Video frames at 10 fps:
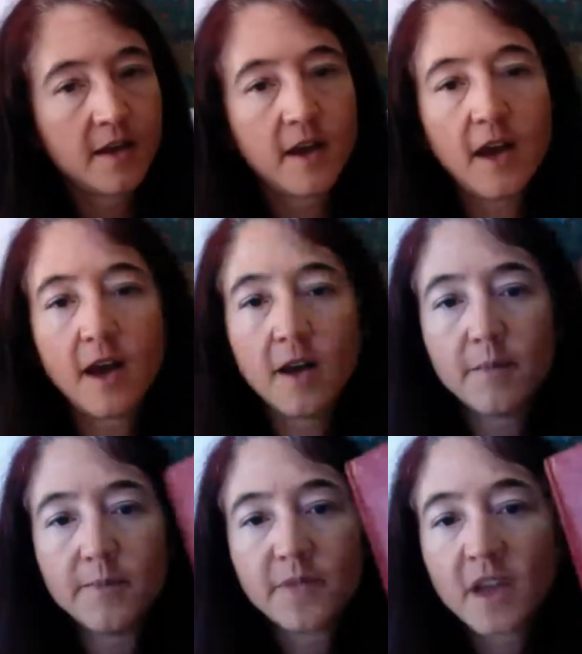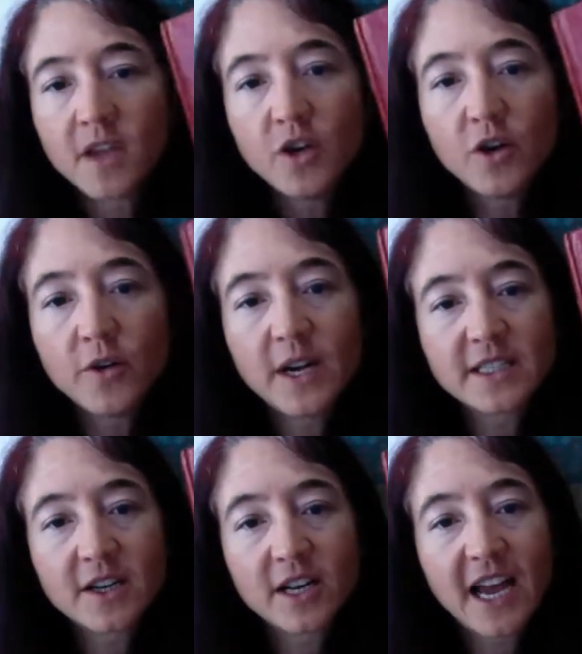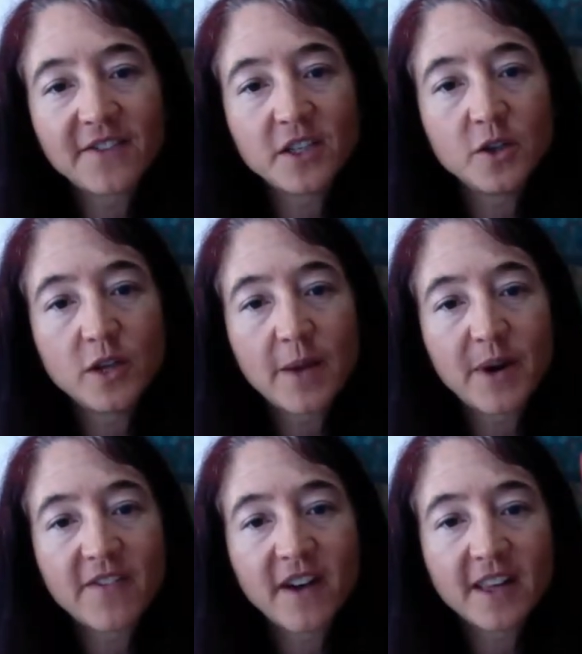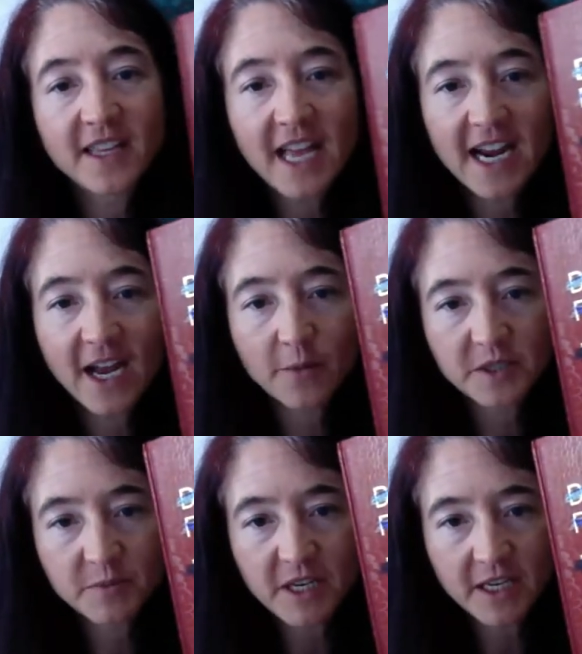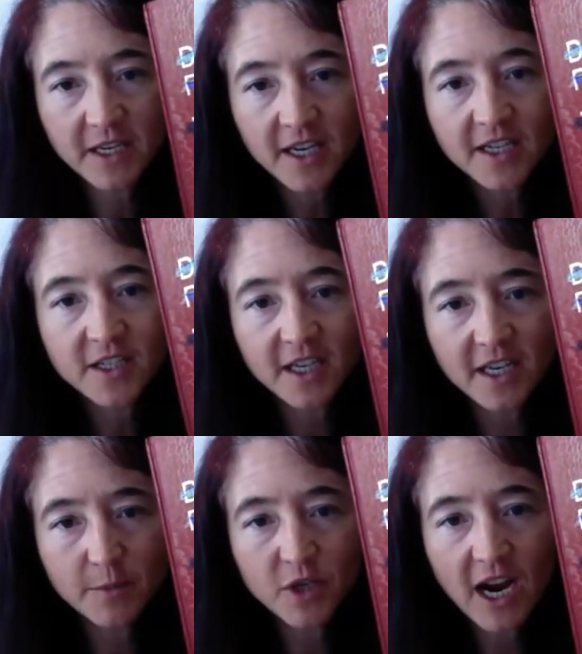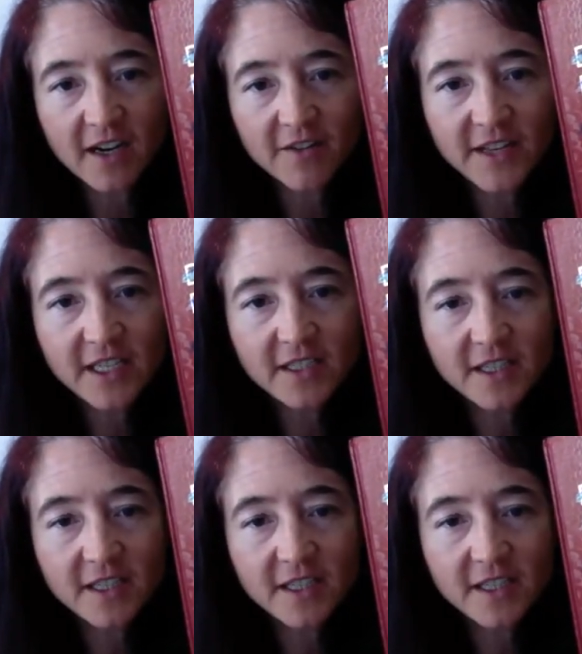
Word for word: Um, you don't necessarily have to do that, but I find that that helps me to keep track of this.